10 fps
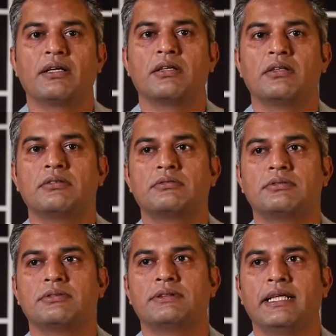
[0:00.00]
uh,
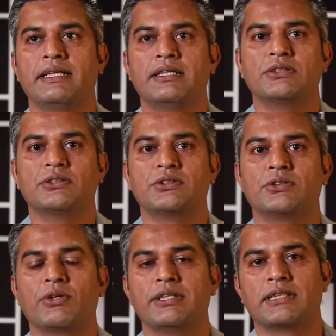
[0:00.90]
telling a
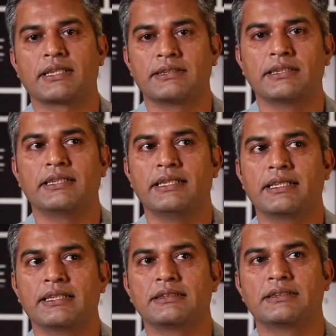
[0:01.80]
story
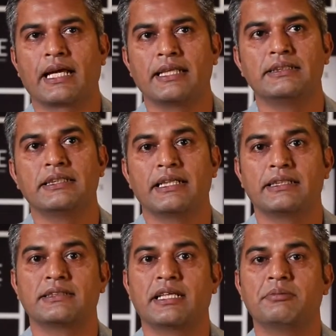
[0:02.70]
succinctly is challenging at
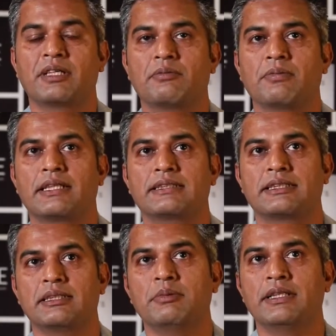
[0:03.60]
the same time
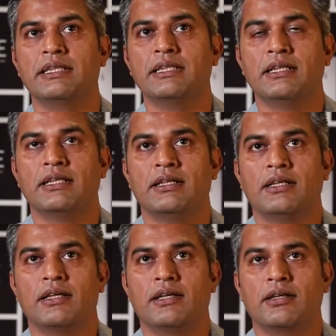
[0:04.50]
extremely
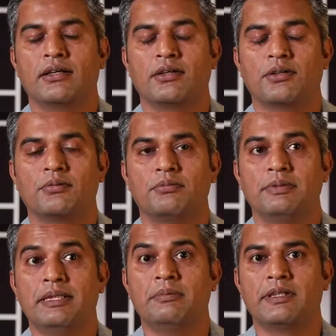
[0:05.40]
uh,
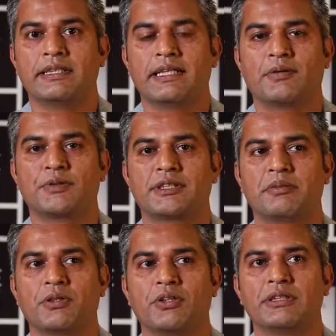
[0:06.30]
liberating, I would say,
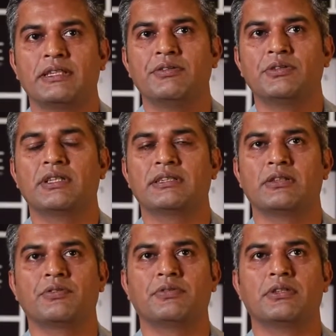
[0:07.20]
because it gives you that
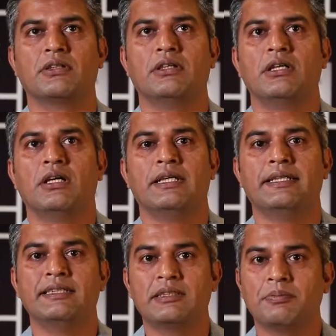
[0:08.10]
sort of uh,
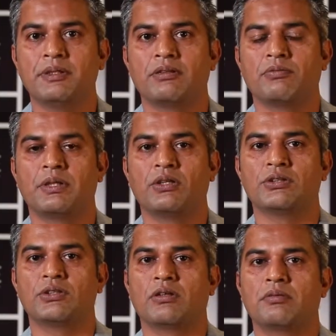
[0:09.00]
discipline
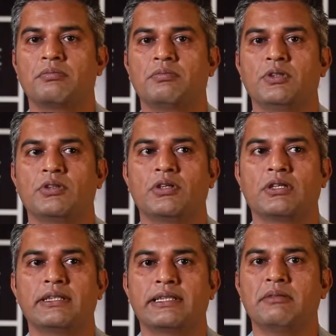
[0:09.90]
because you're, you know, you're
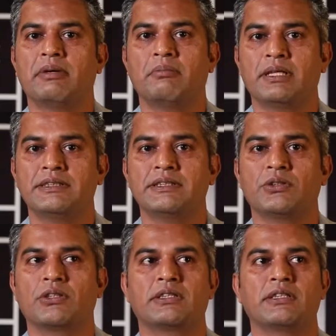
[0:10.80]
curtailed by budgets,
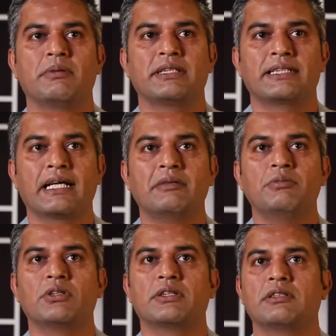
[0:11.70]
you're curtailed by time,
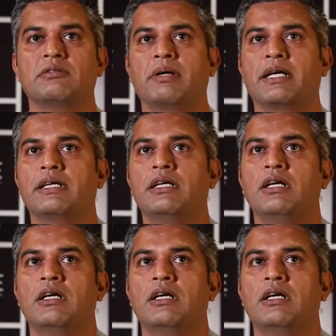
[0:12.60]
you're curtailed by,